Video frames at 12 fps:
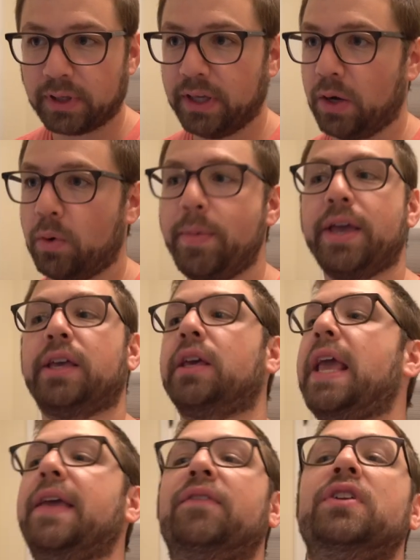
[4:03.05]
Here we're
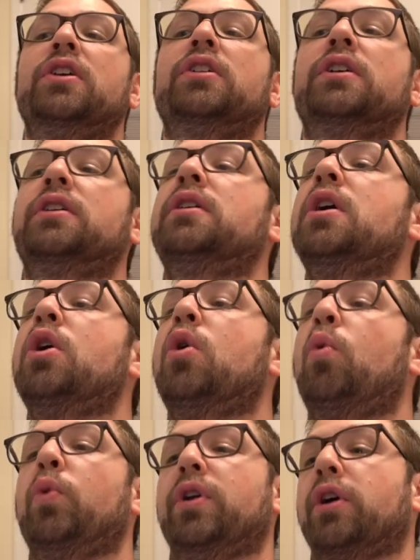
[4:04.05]
making a vanilla
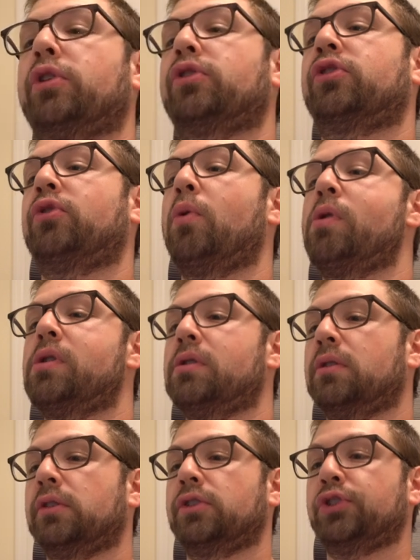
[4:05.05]
Redux
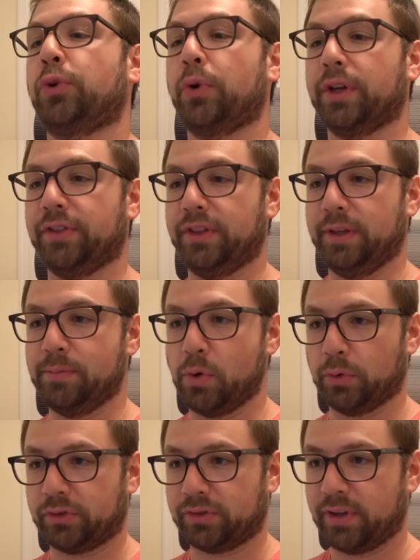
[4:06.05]
store, storing the
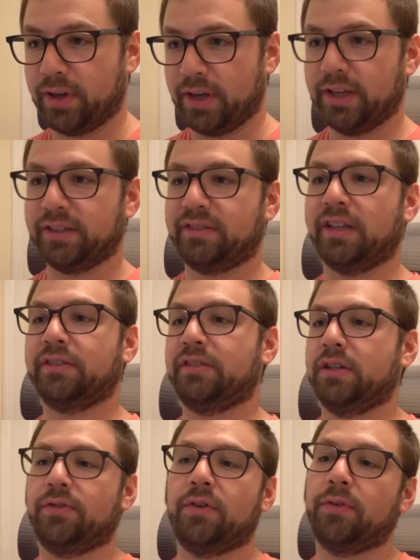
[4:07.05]
most
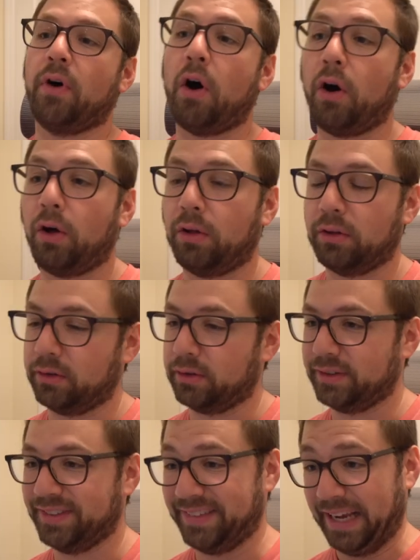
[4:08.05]
sensitive of all
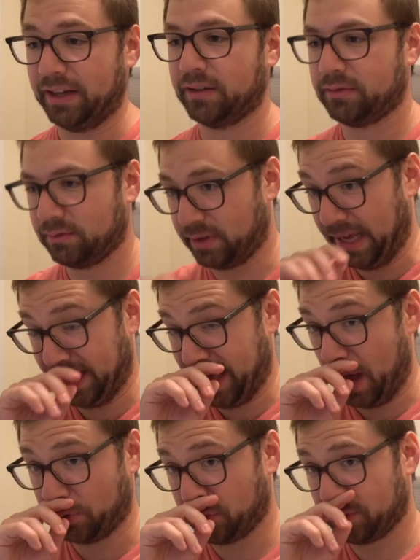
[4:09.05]
data, a
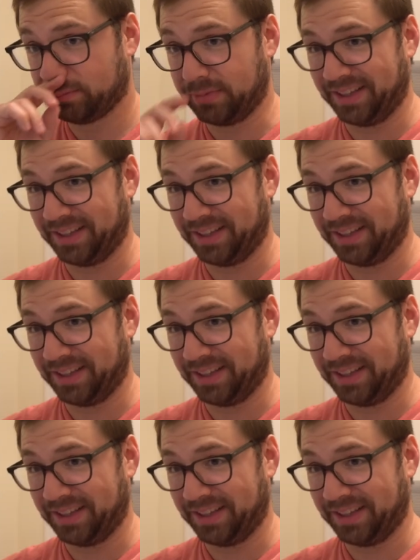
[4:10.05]
counter.